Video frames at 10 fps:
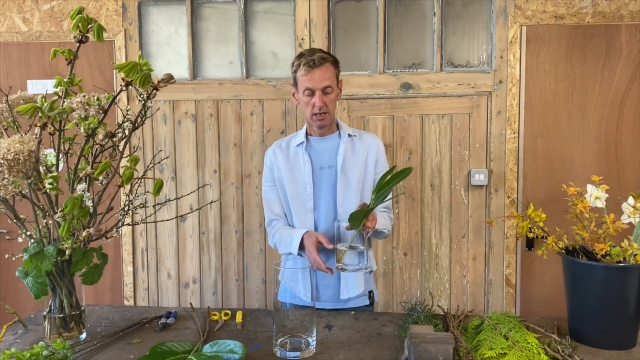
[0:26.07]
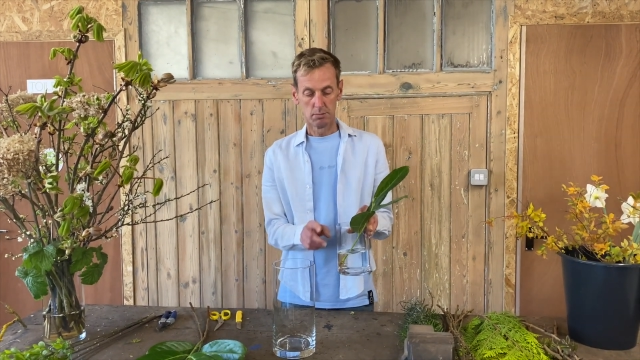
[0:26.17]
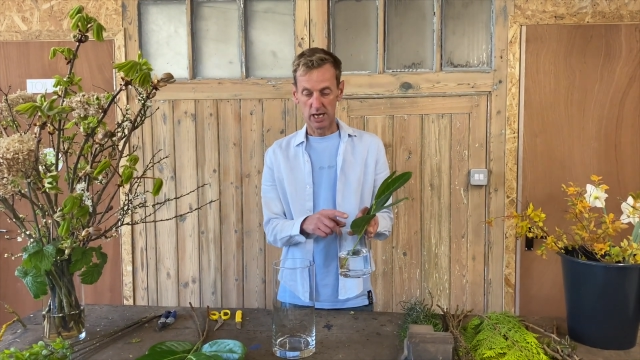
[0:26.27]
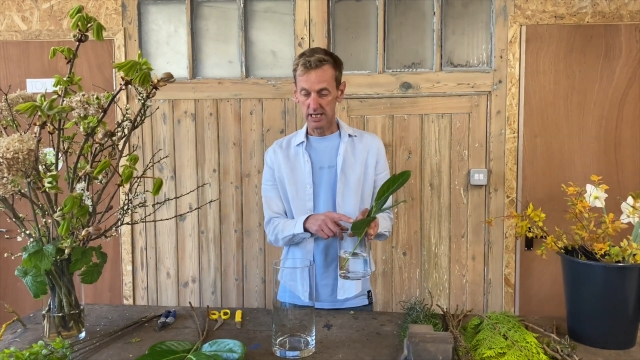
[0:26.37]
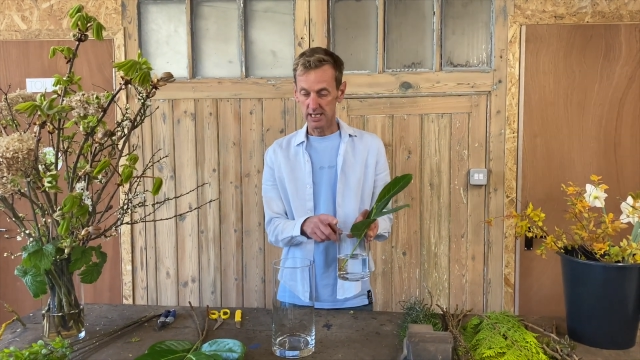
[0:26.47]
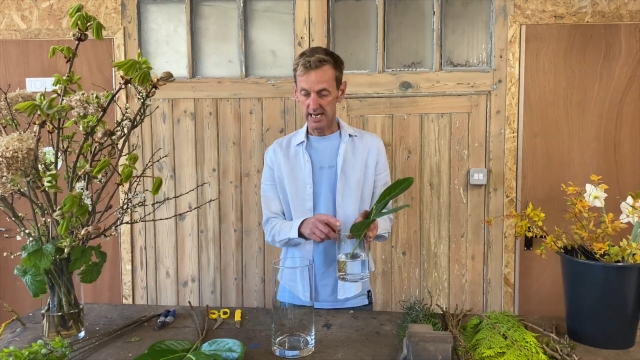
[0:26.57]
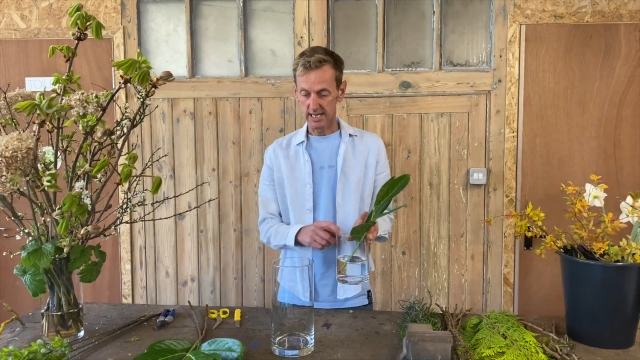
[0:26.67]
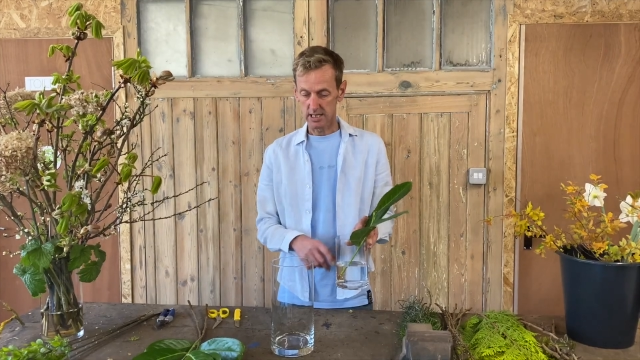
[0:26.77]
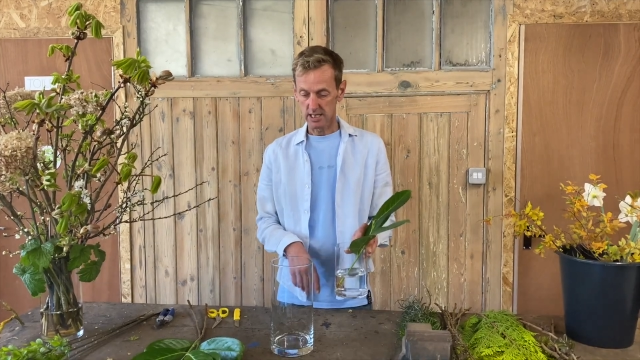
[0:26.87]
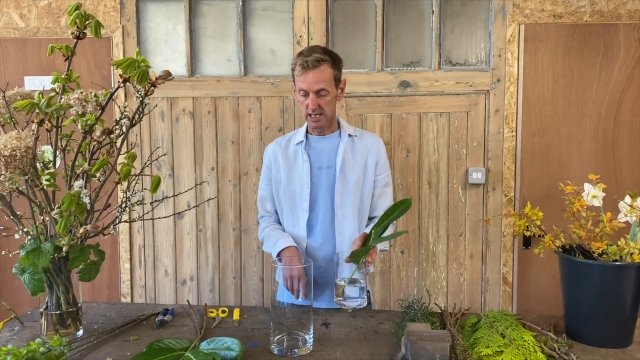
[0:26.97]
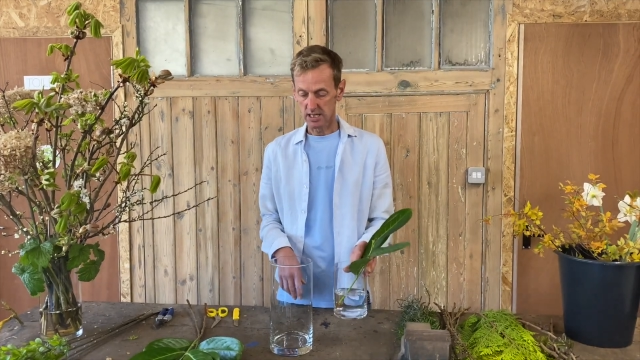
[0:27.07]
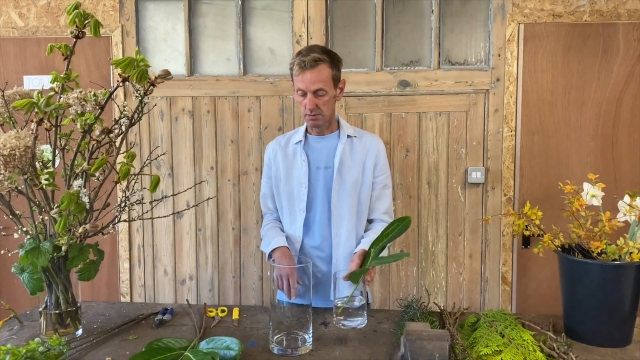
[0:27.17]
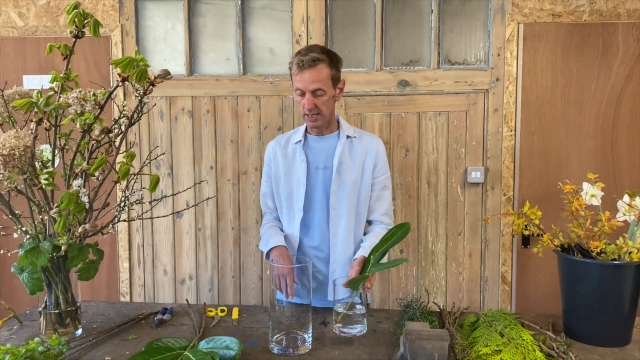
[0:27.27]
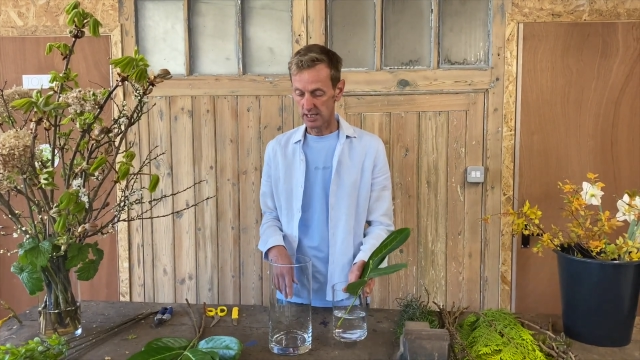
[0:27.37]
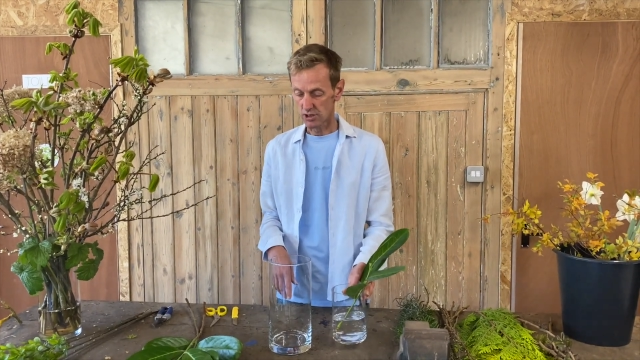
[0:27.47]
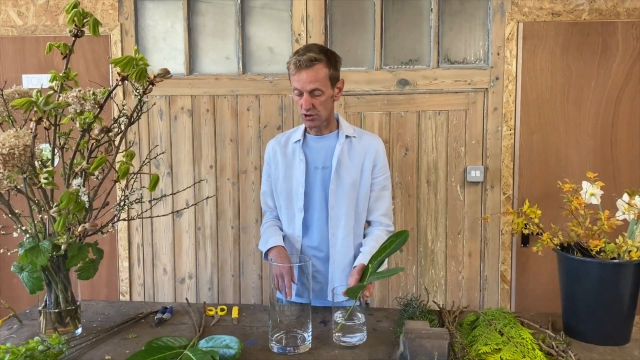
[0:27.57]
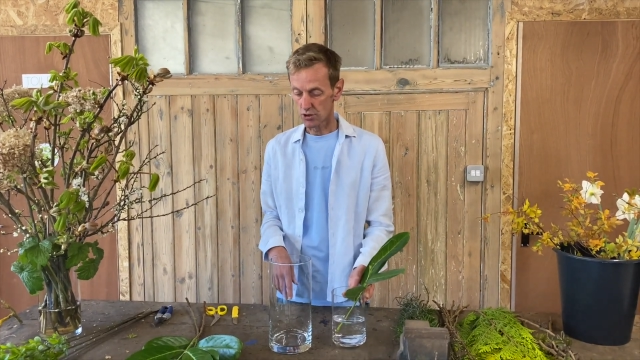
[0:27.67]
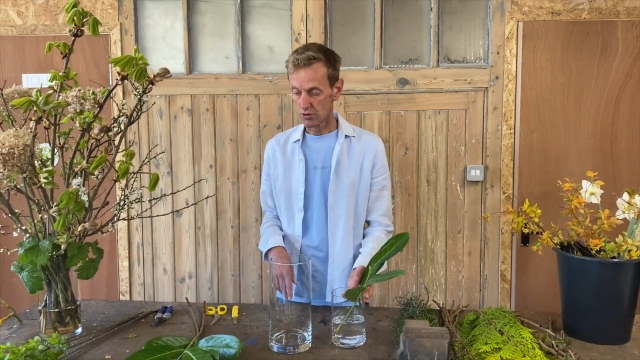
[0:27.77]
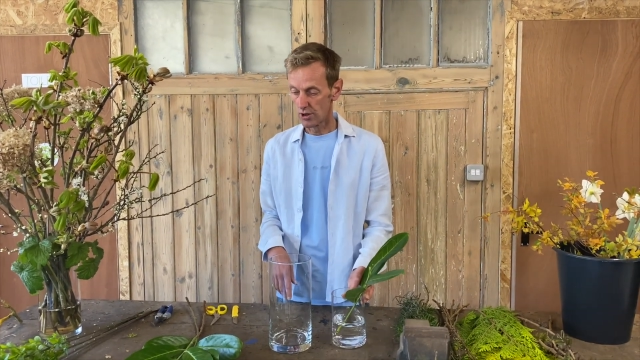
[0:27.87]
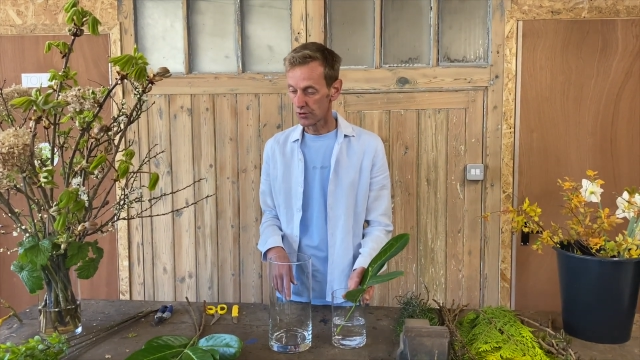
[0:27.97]
by 10 centimeters
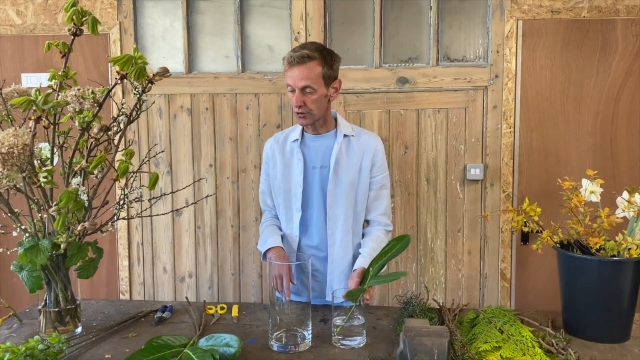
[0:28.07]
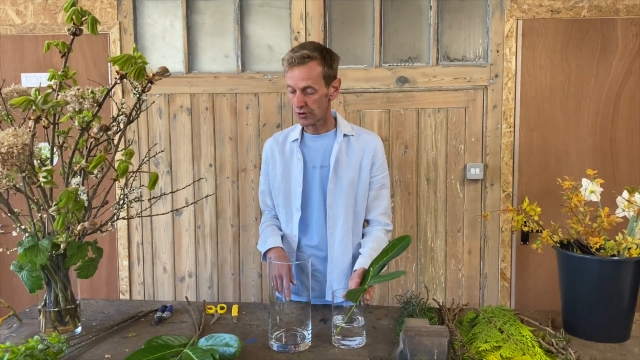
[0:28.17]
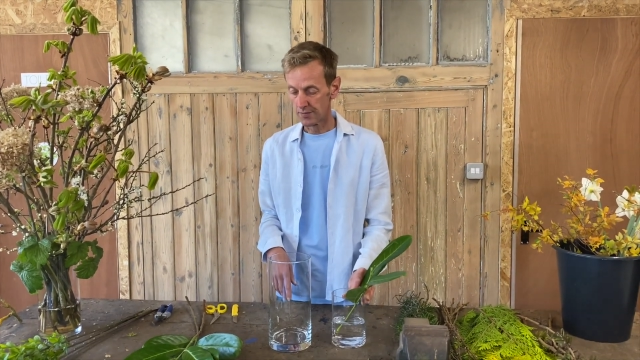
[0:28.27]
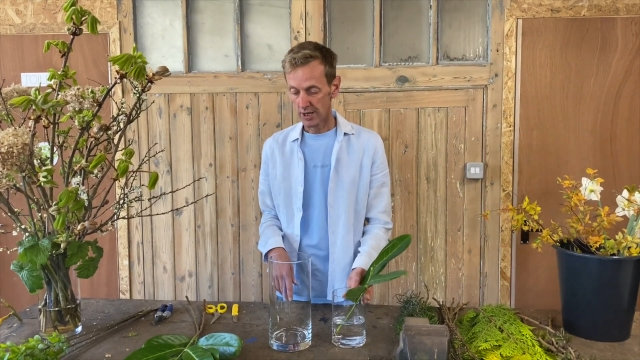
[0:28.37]
across.